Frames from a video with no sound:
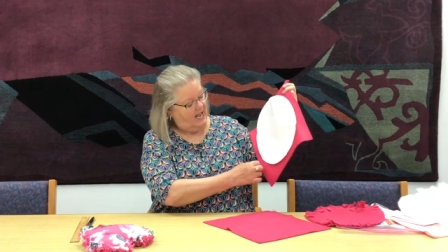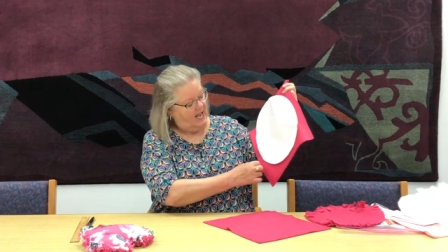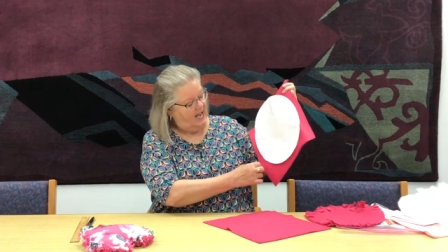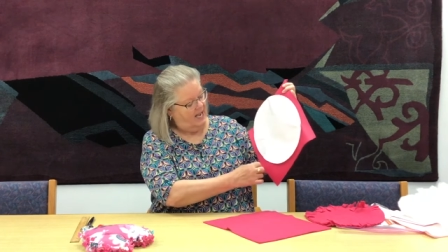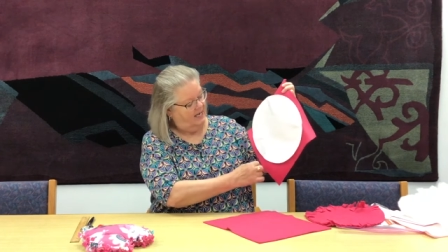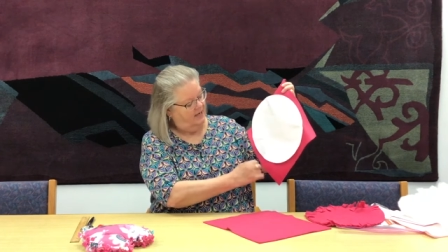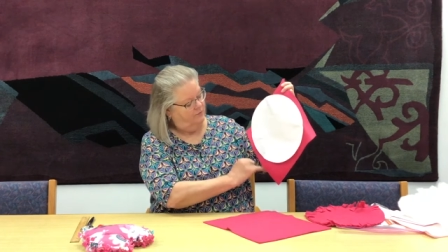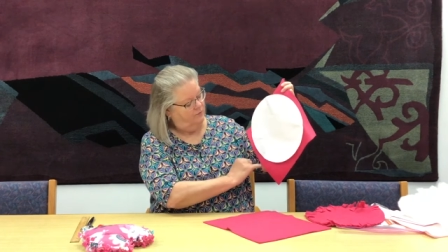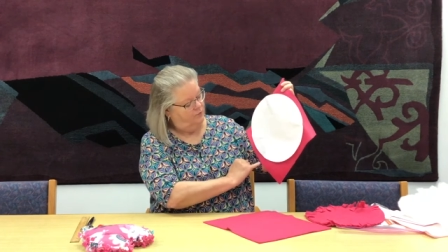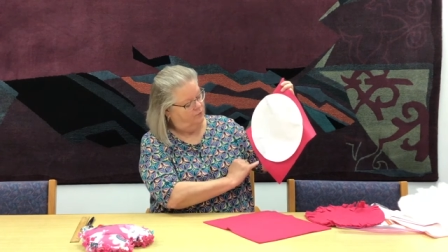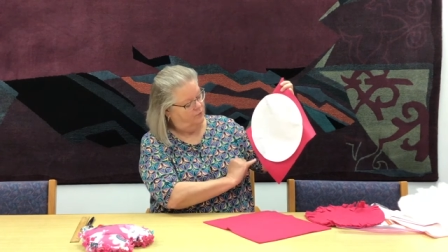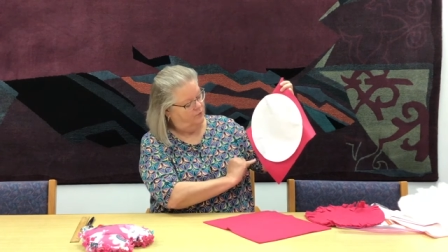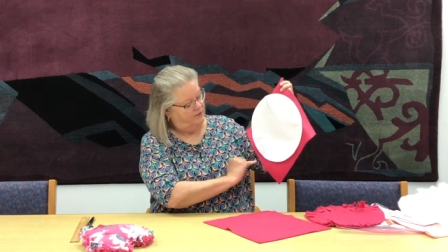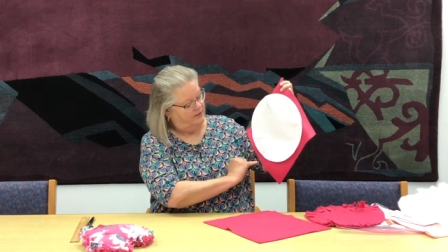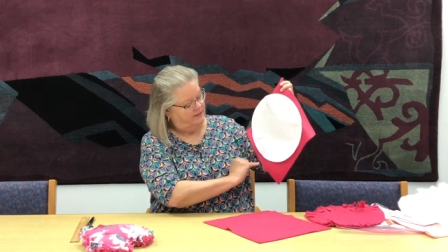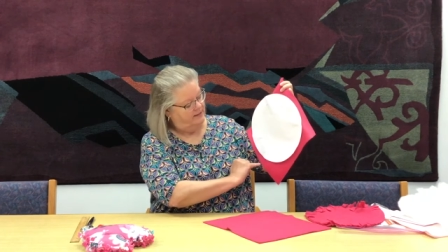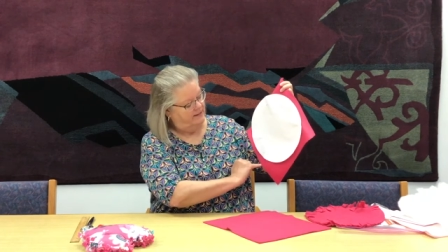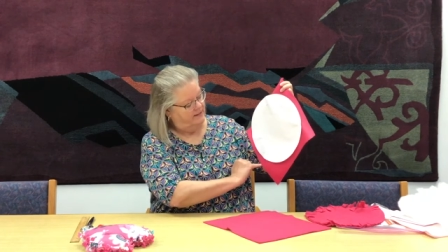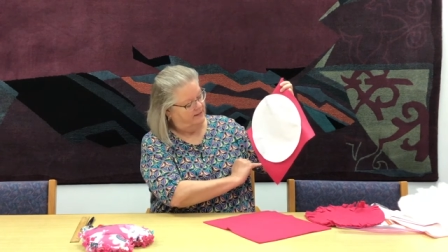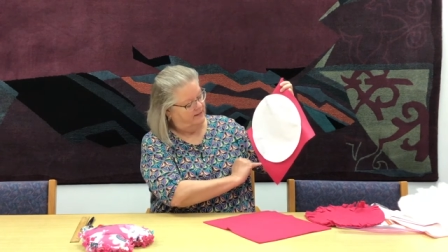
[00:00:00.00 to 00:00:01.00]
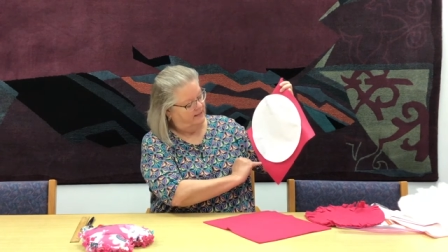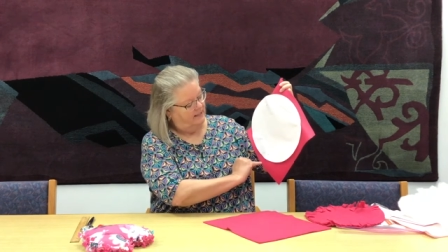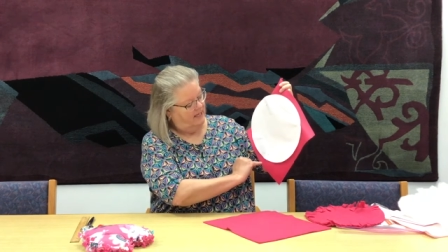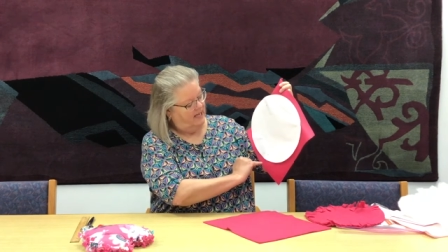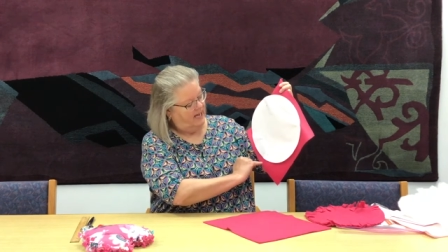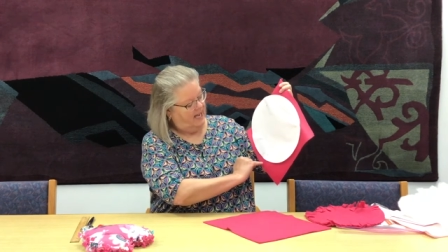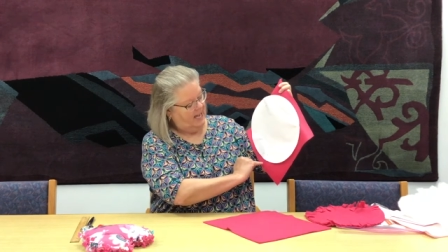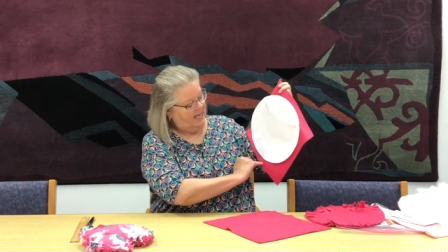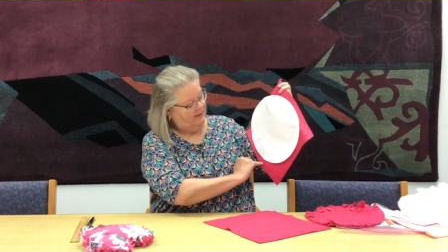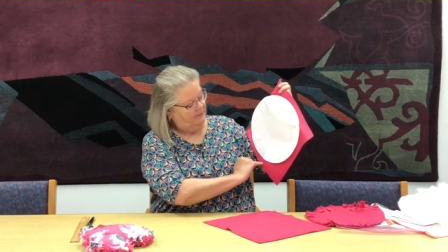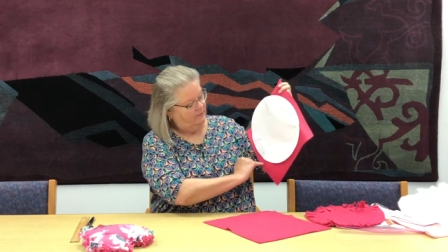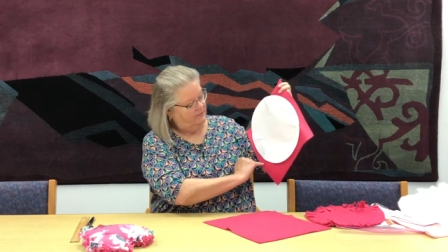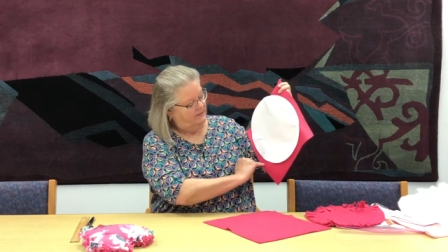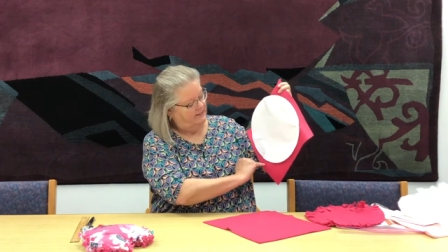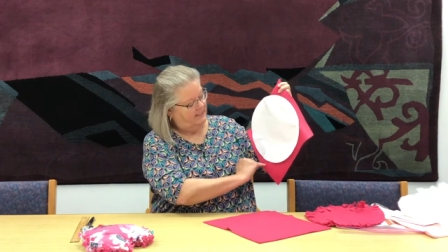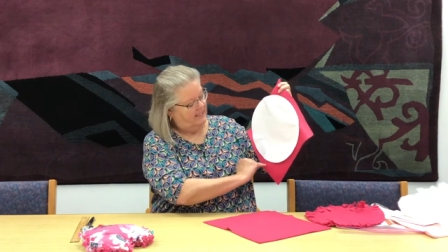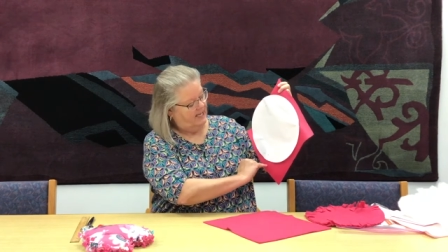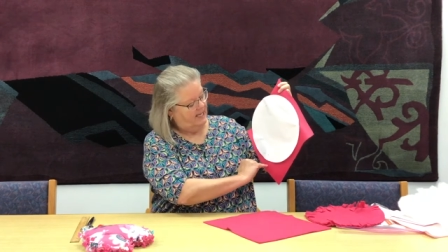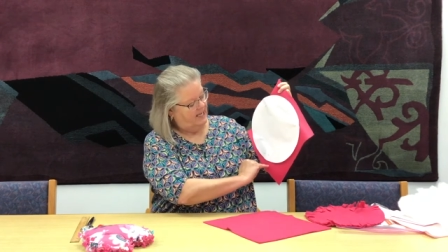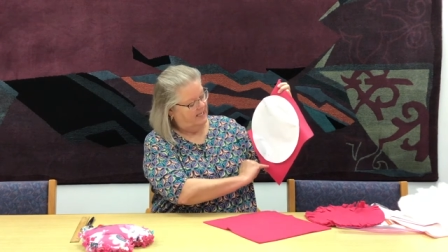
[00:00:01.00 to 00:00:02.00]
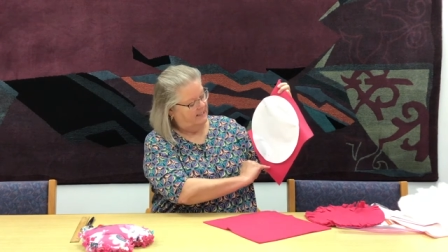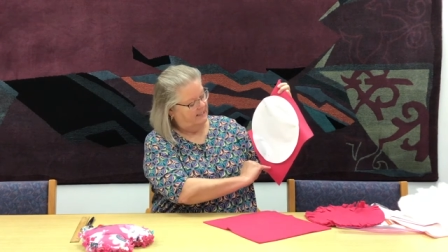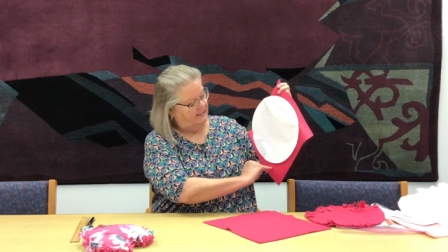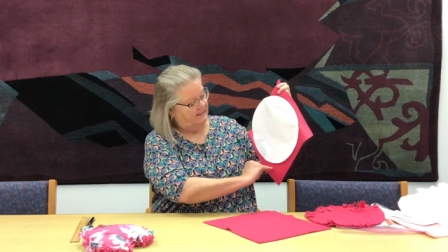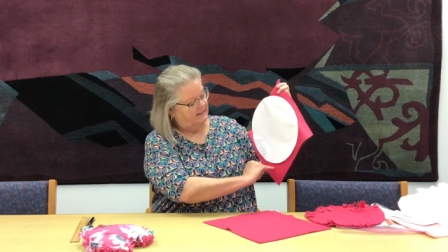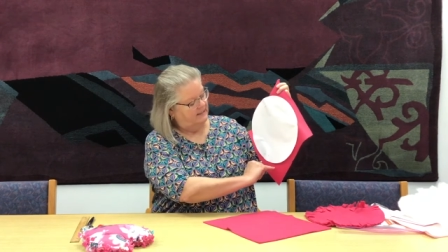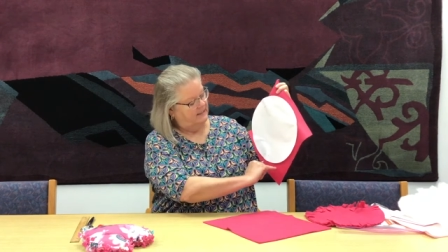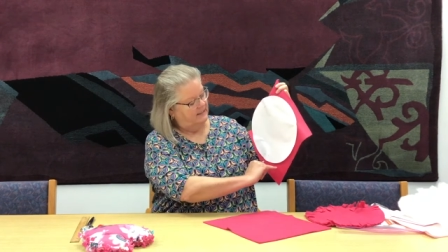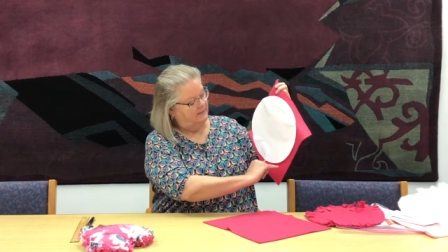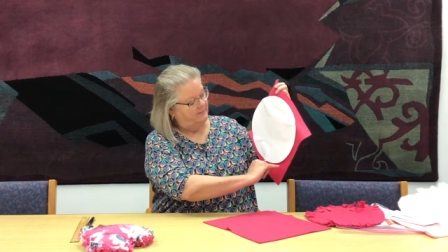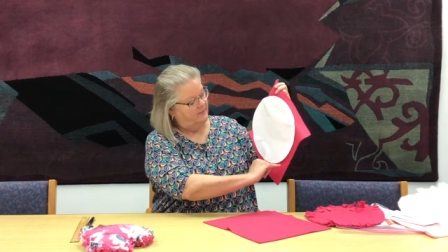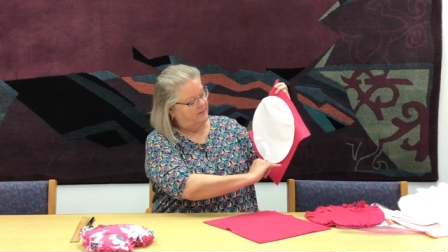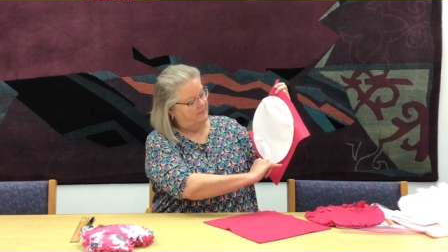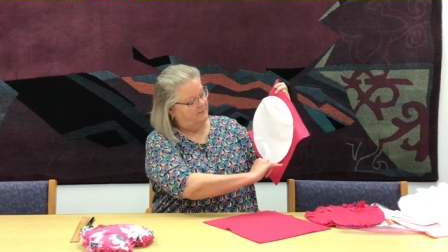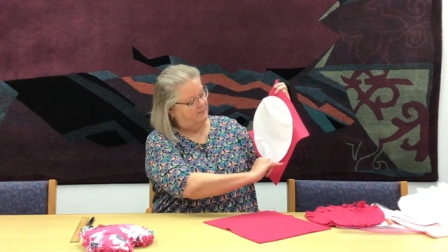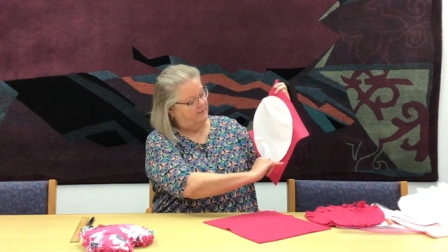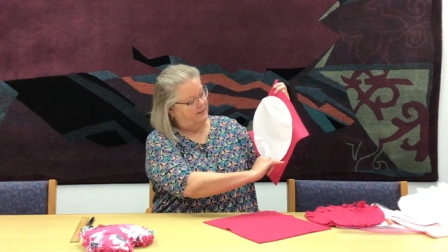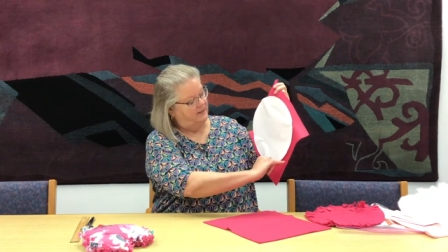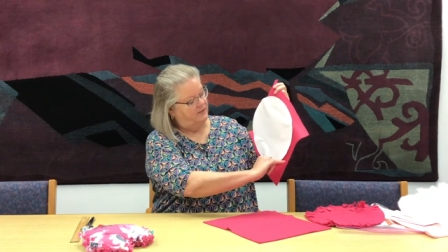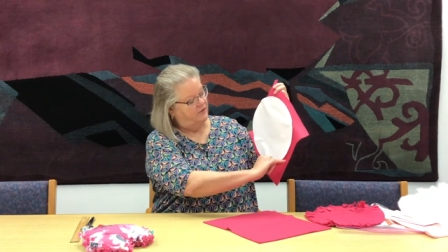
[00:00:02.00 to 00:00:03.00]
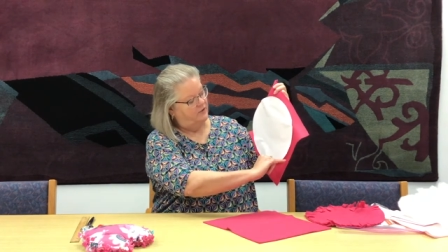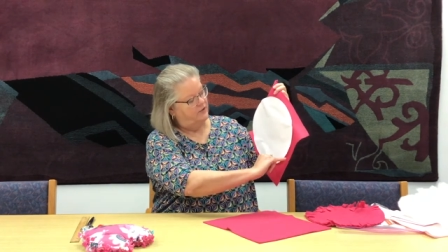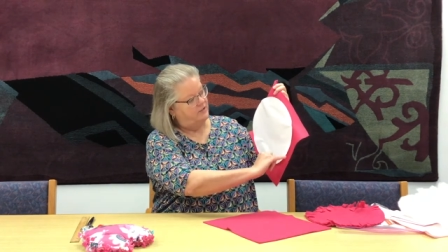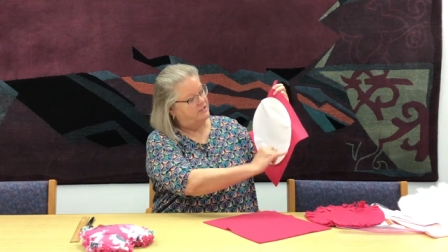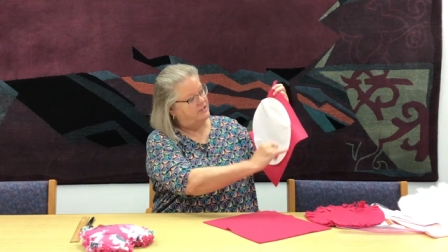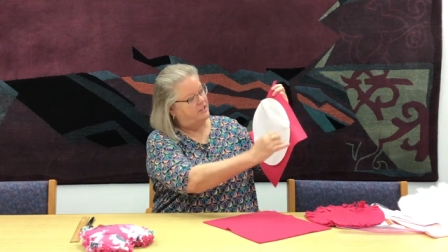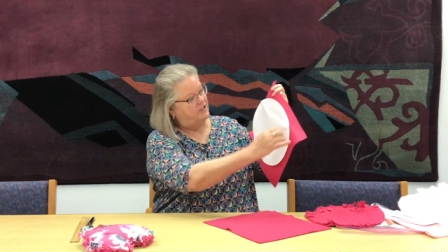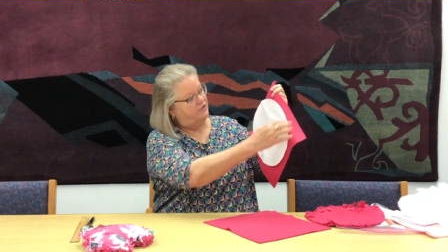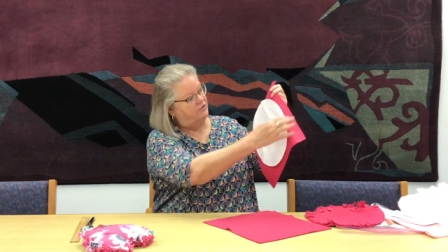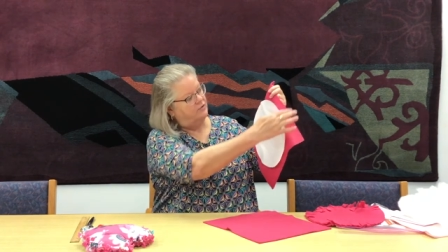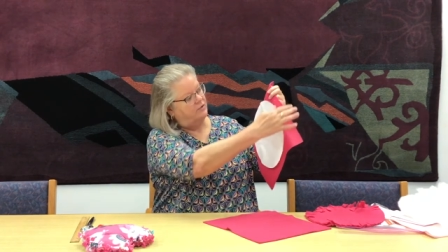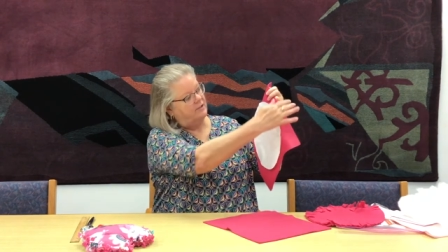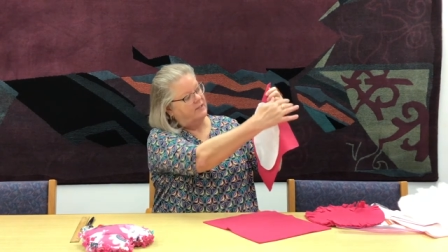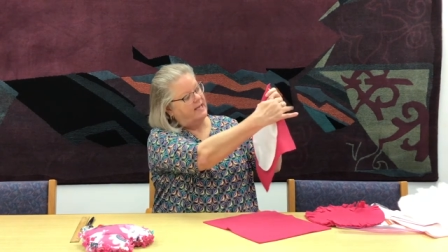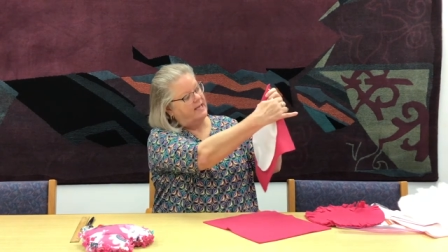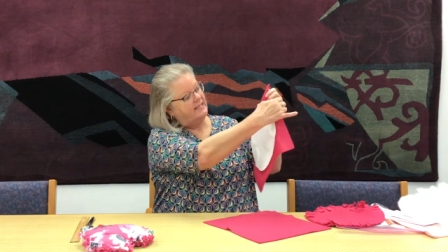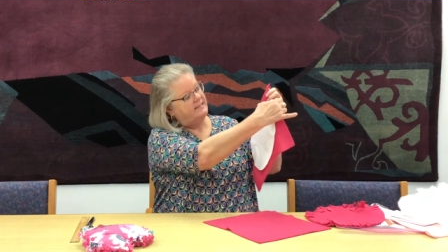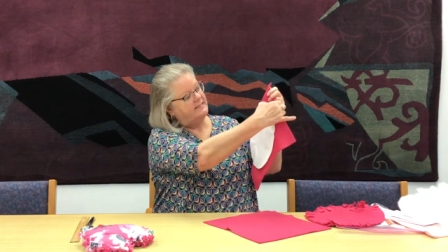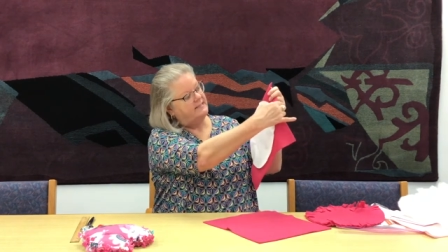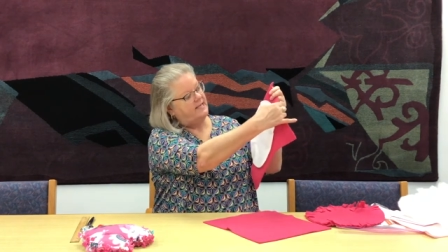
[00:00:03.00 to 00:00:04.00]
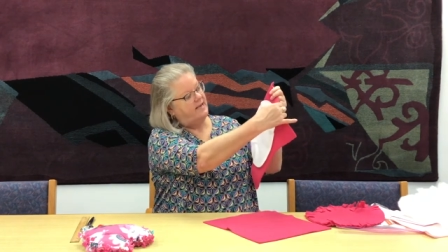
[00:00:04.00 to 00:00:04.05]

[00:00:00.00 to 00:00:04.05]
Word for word: I would, I would cut a little bit bigger to utilize